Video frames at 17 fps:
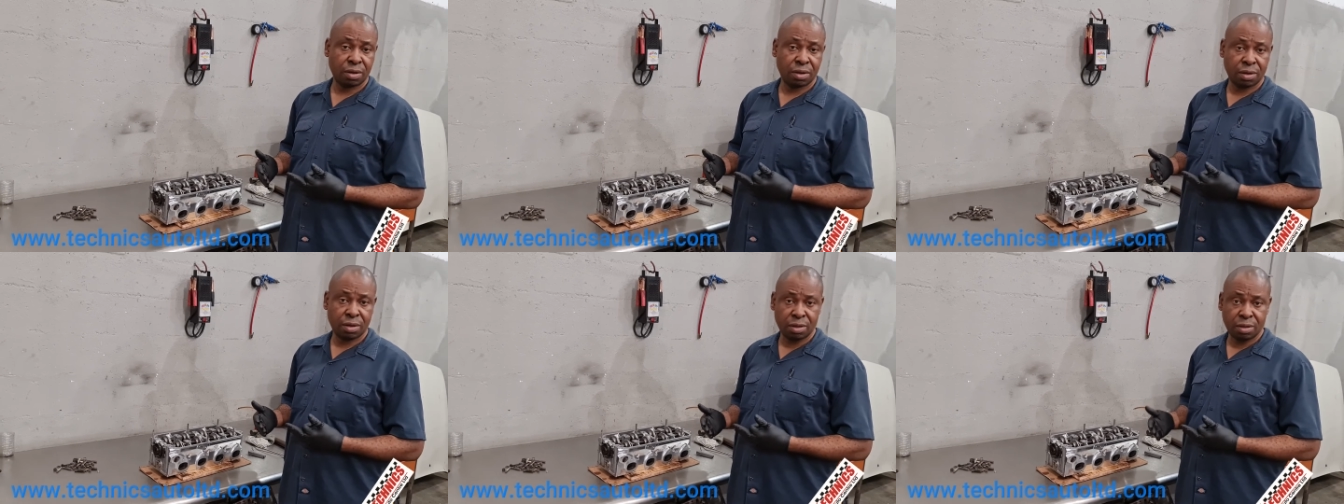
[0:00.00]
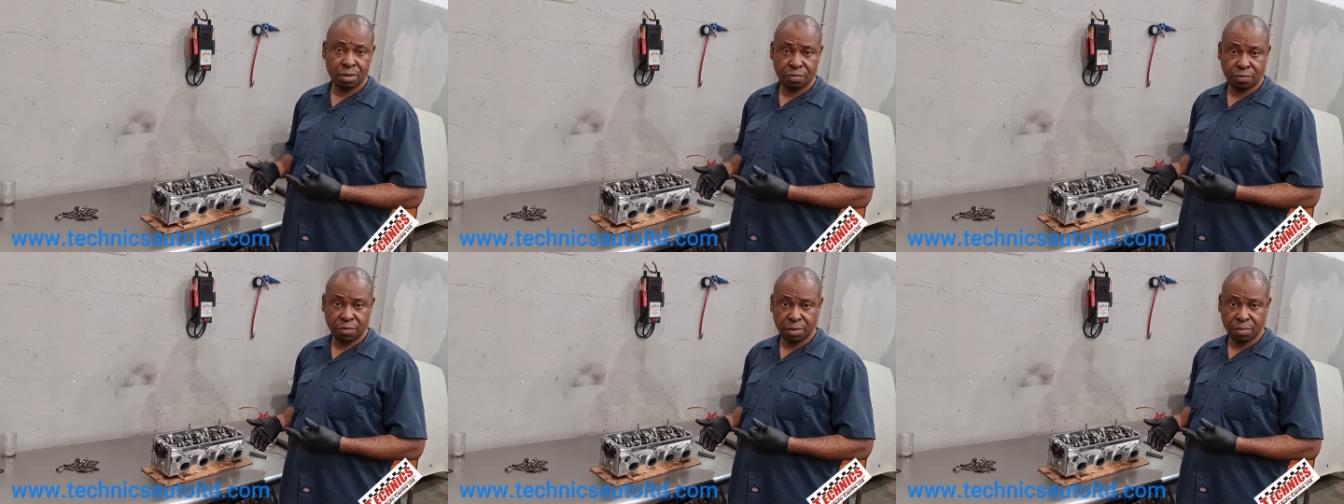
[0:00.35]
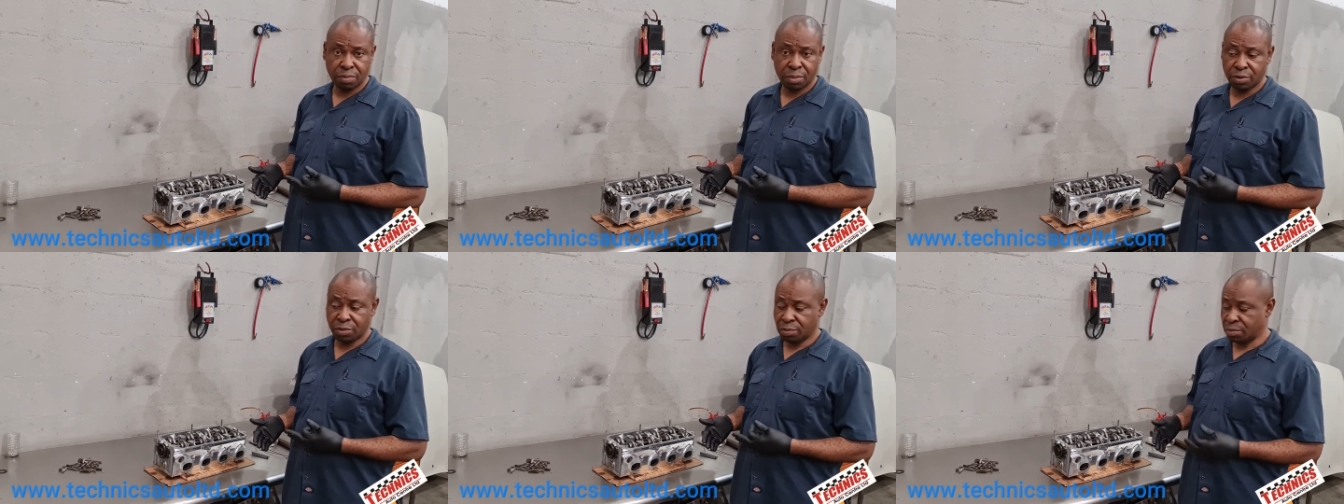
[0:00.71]
a different
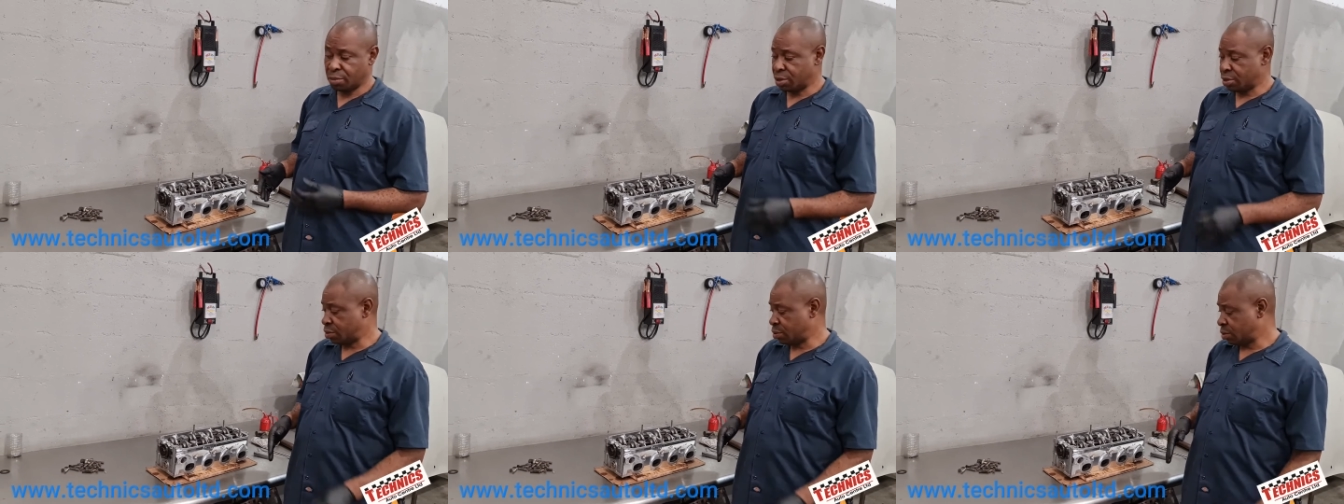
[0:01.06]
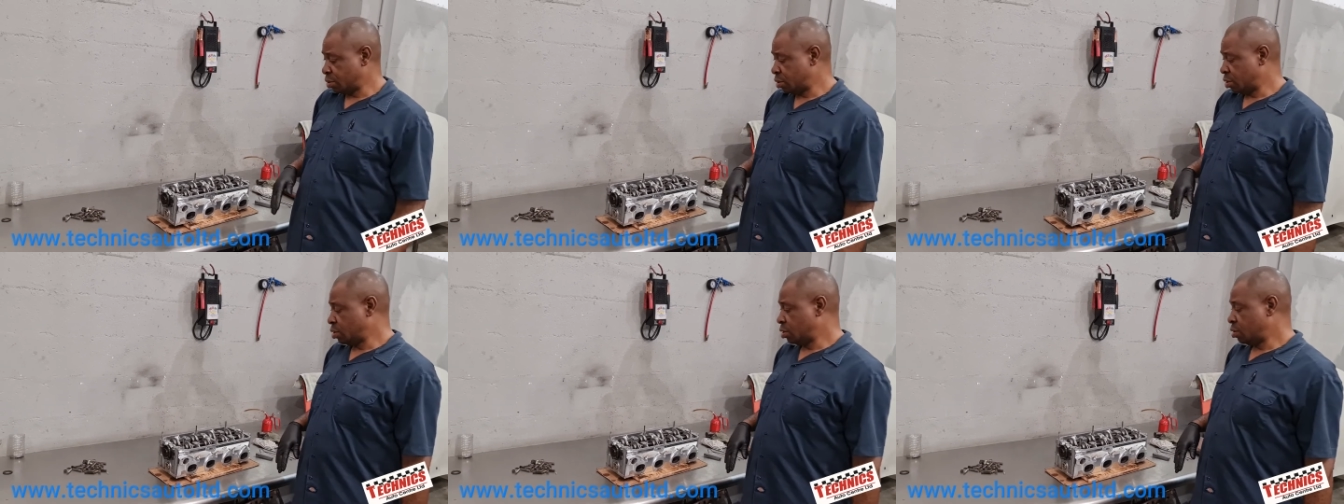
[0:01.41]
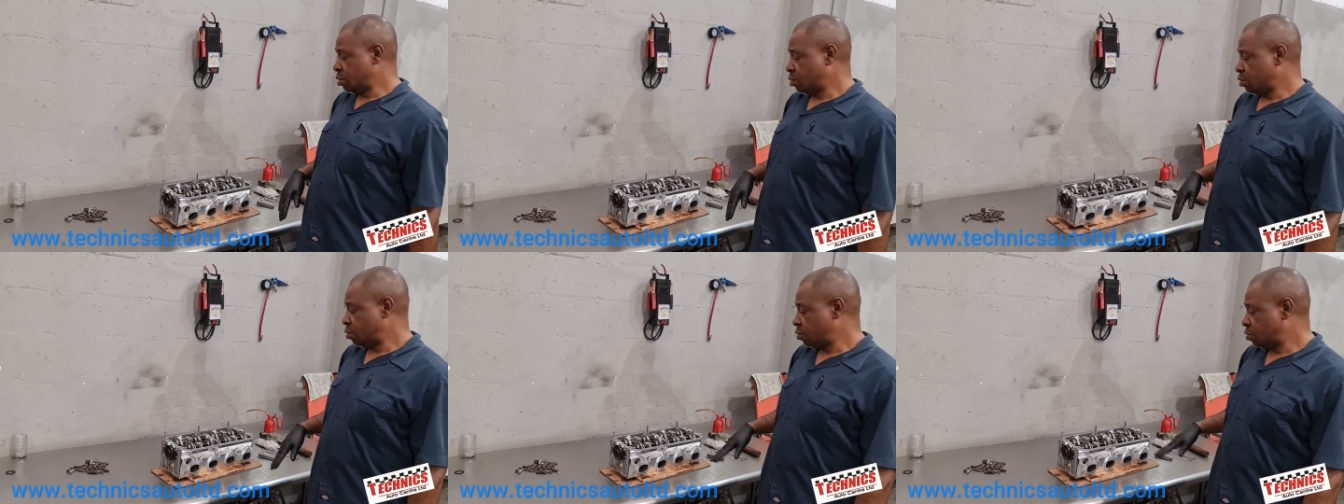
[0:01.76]
measurement.
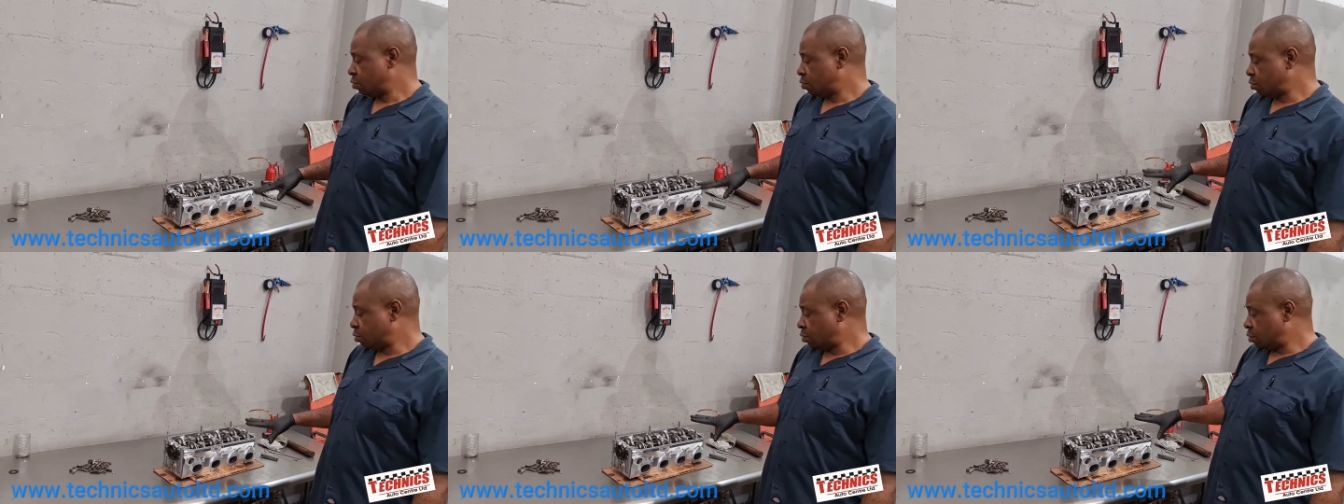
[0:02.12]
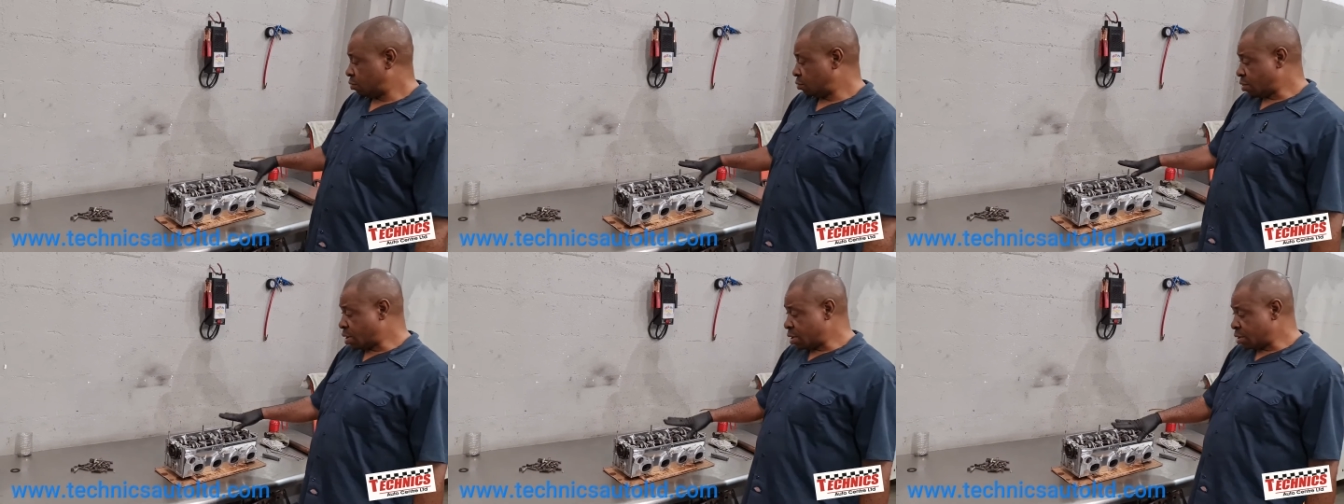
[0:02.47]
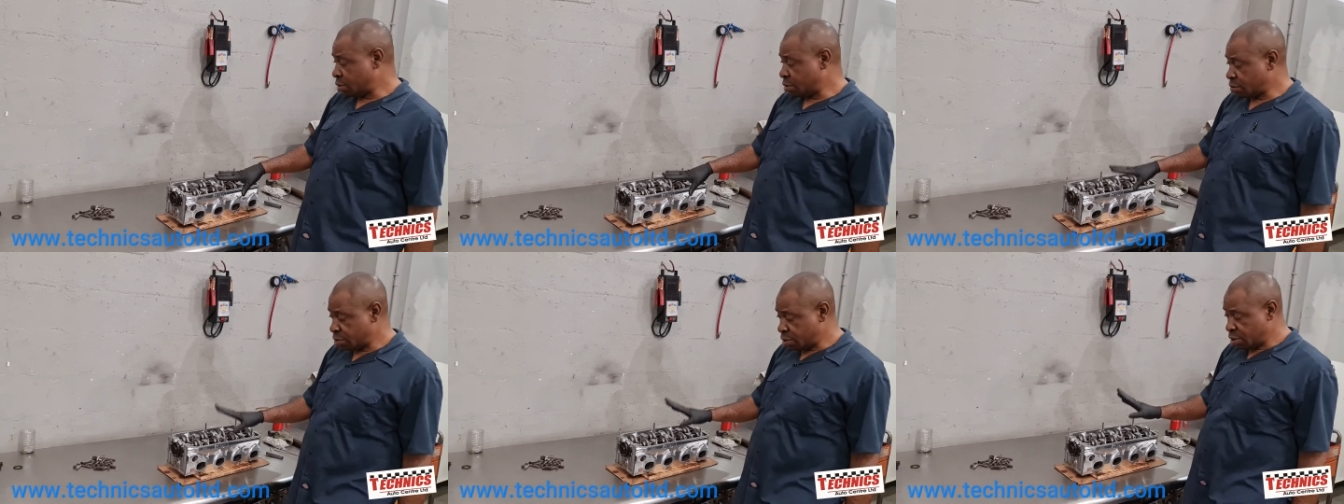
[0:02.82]
So right
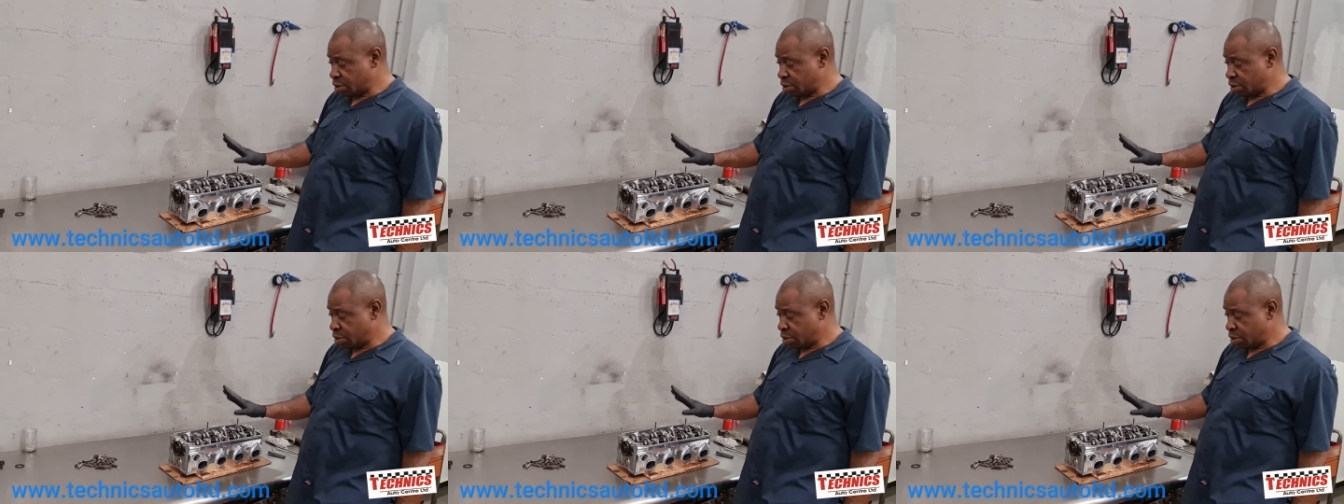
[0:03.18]
now the